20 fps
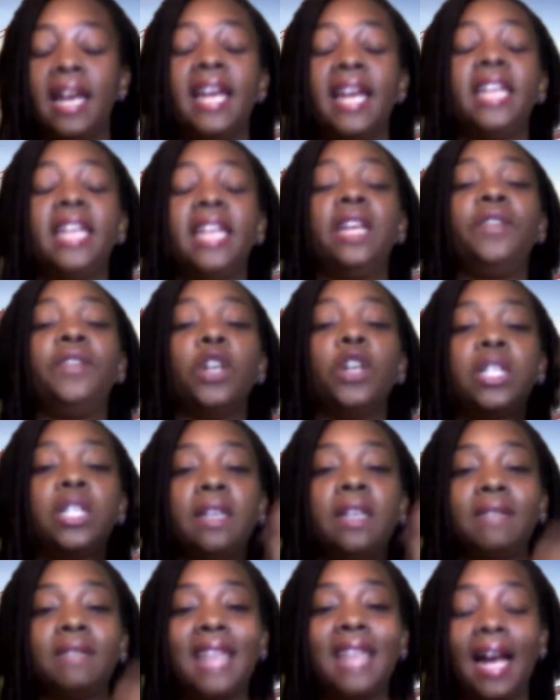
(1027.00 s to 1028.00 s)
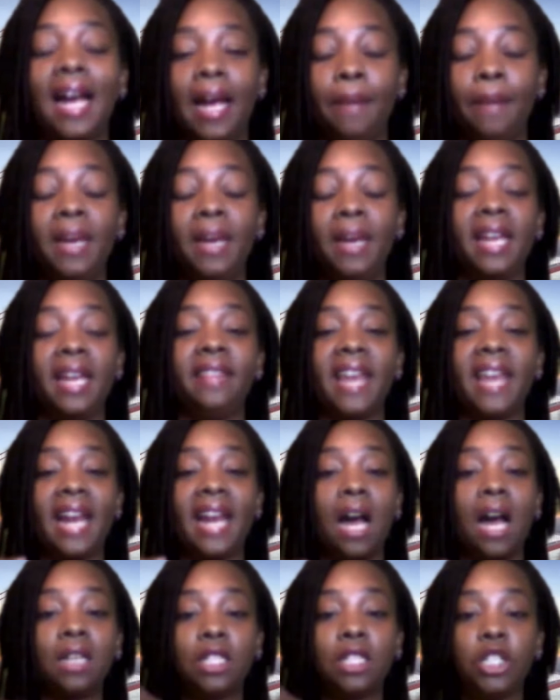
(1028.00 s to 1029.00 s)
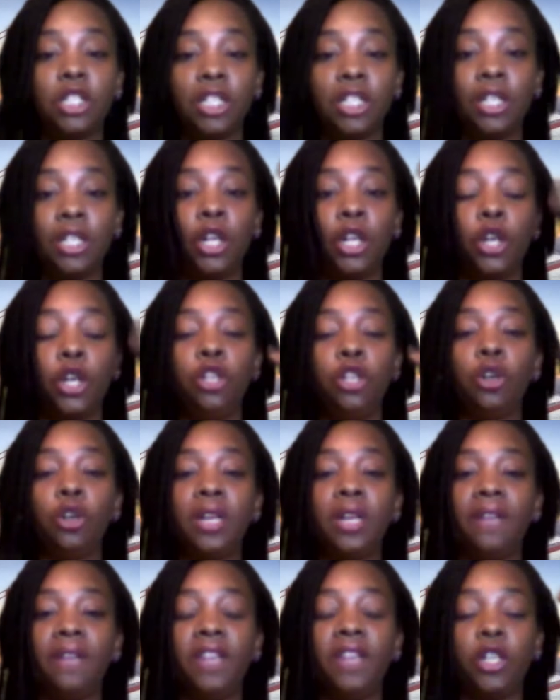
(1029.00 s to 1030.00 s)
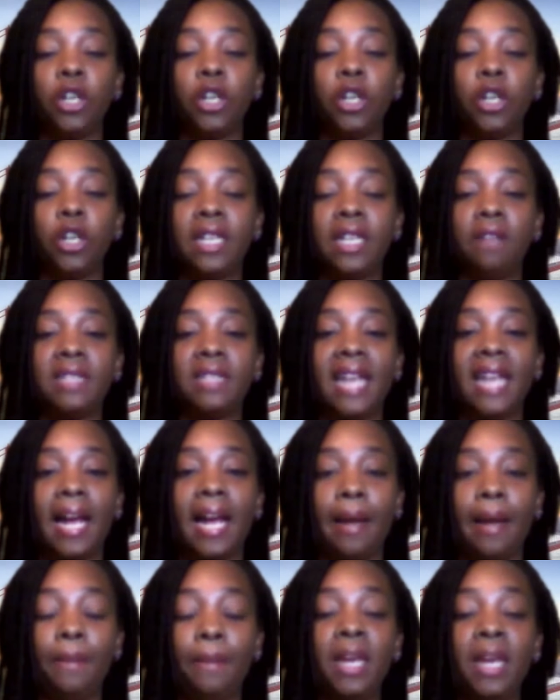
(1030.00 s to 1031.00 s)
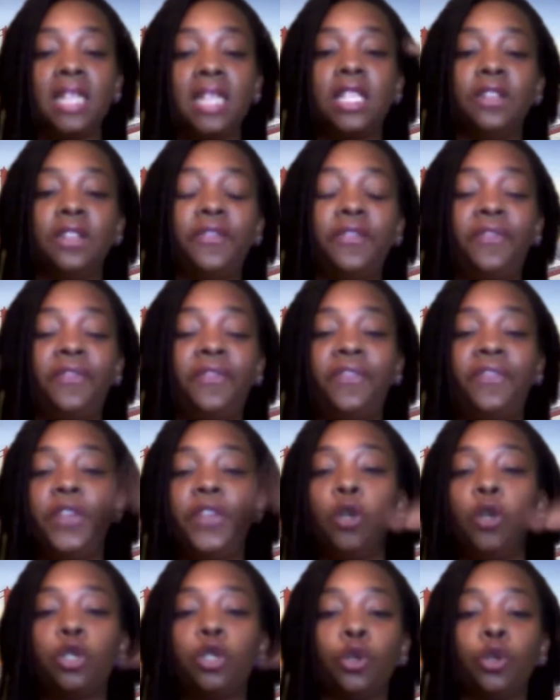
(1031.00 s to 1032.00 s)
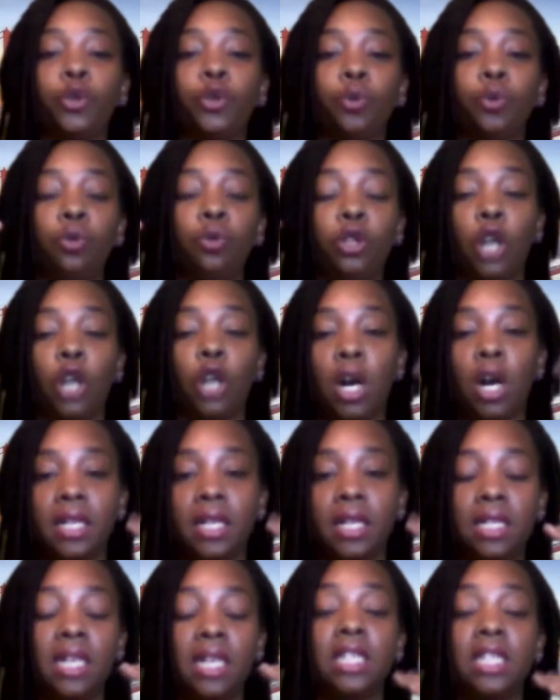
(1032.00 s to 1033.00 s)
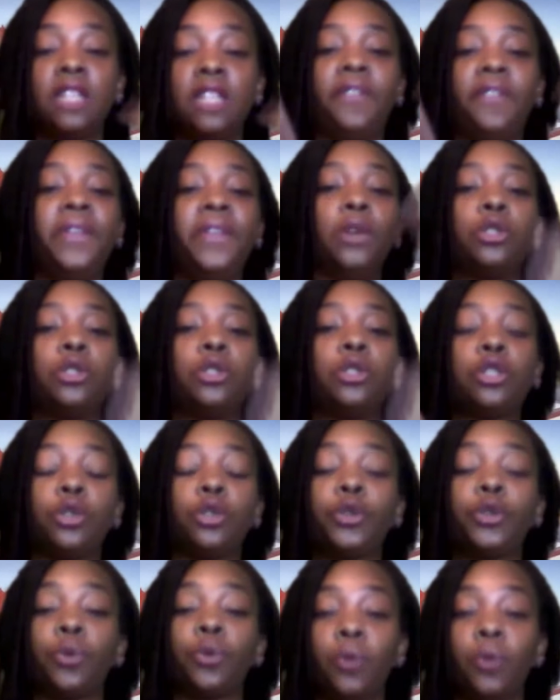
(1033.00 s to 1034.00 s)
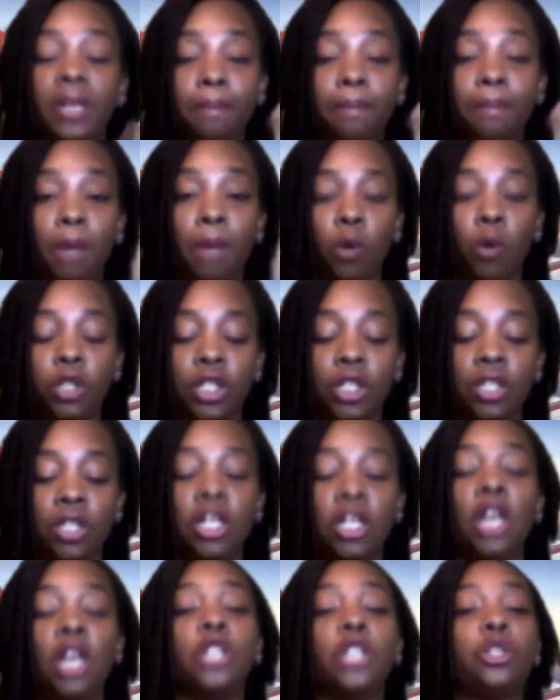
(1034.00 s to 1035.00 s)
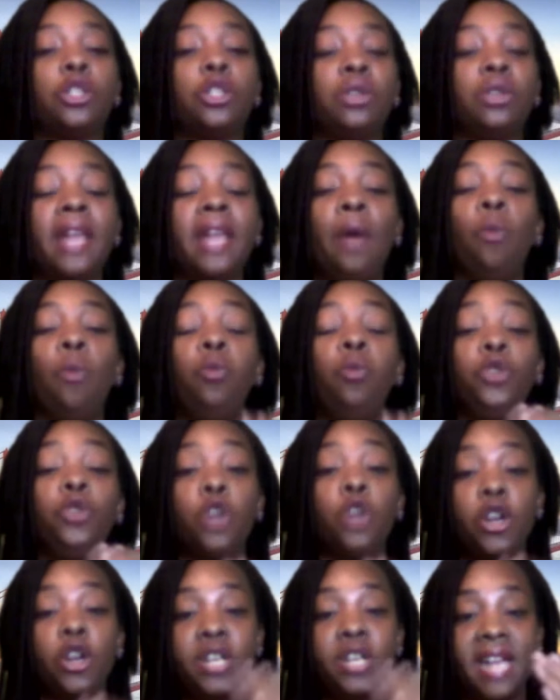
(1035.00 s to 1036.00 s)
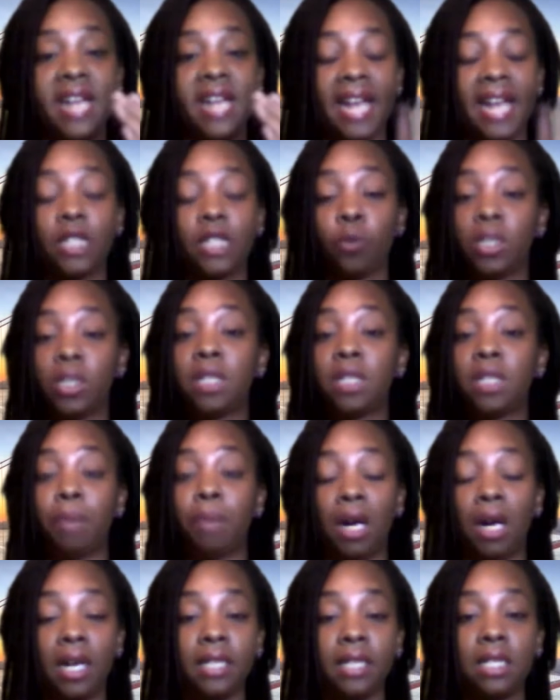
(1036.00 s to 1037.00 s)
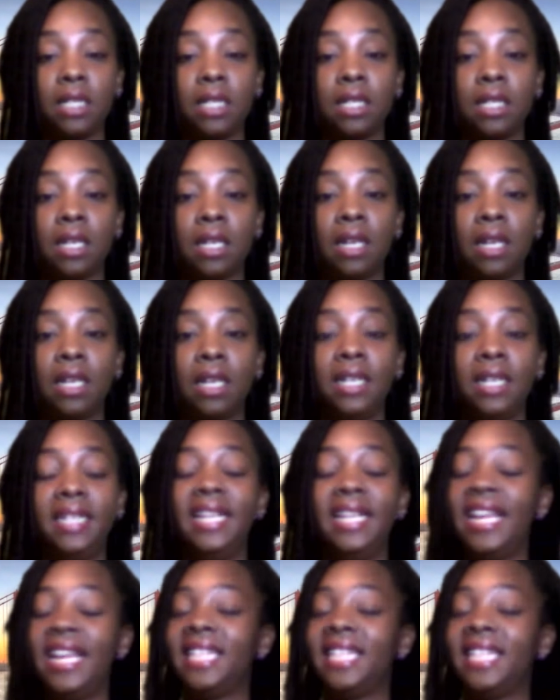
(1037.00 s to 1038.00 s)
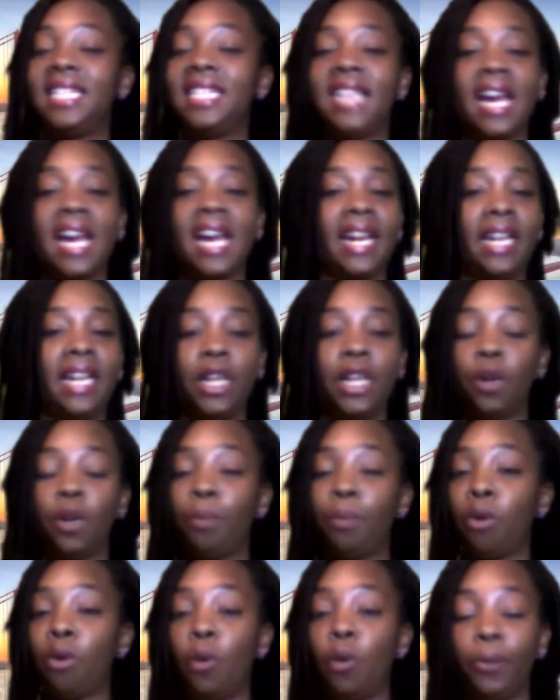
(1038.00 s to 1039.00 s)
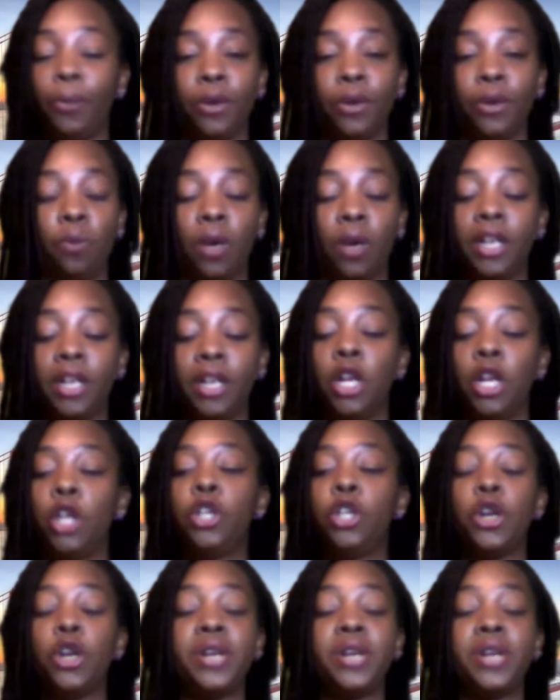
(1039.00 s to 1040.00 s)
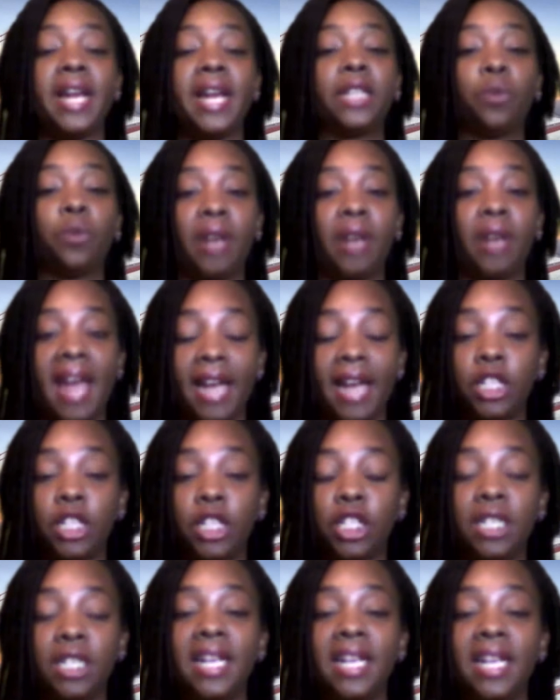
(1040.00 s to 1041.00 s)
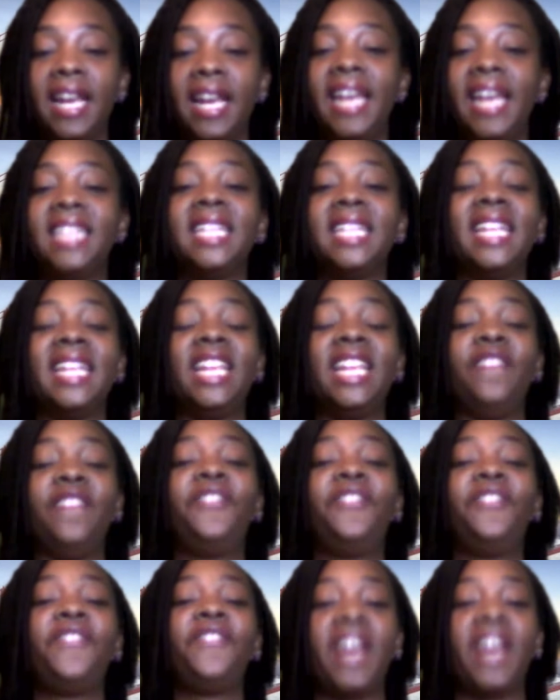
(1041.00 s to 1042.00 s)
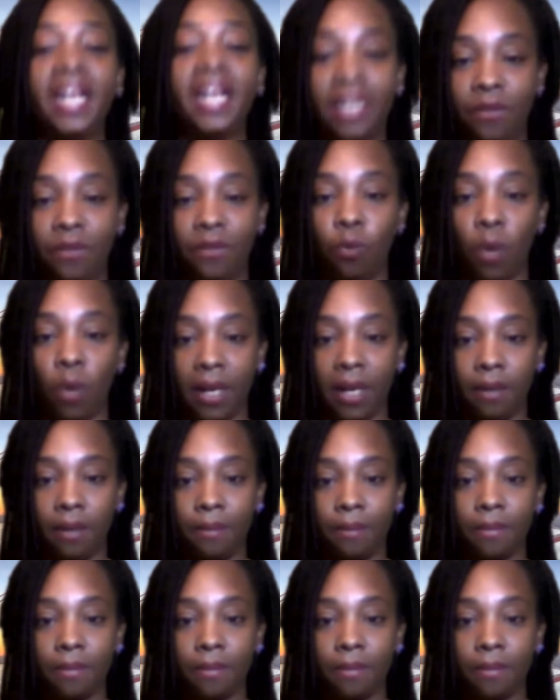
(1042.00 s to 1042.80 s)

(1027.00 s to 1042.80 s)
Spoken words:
Give yourself time. That oxygen, you're giving yourself time to filter through thoughts, to filter through emotions, so that your next response is not an inappropriate one. Your next reaction is an effective one.